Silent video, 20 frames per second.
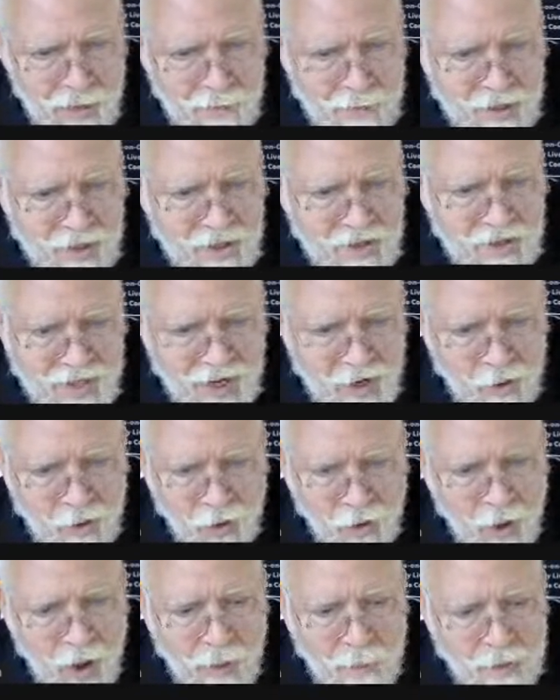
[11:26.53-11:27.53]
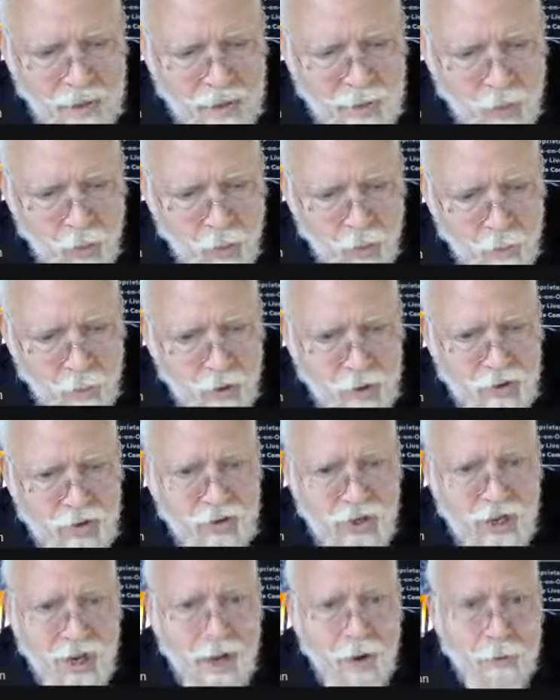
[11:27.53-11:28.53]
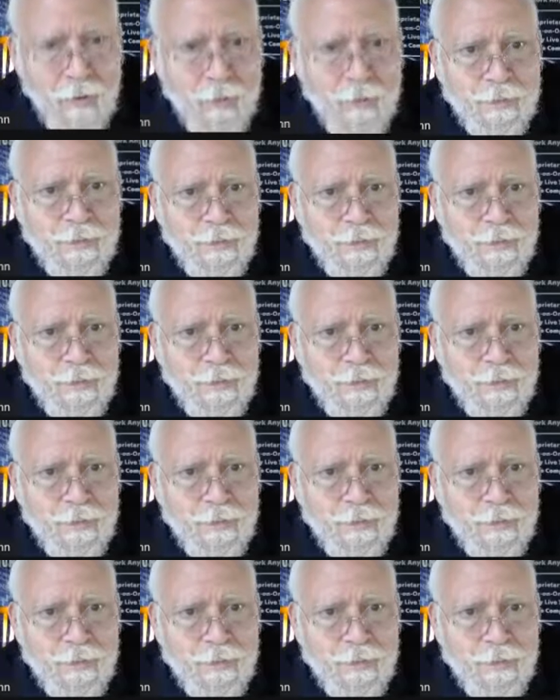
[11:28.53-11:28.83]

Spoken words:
because I don't know how much more push down.